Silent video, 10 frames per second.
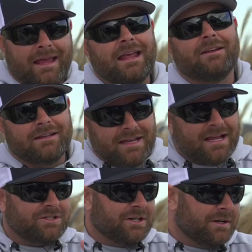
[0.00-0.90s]
and on the
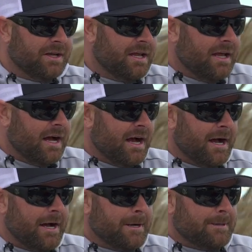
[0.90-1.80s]
next year.
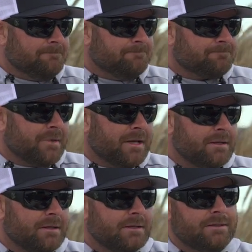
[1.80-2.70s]
Um,
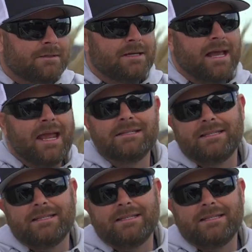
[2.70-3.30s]
hands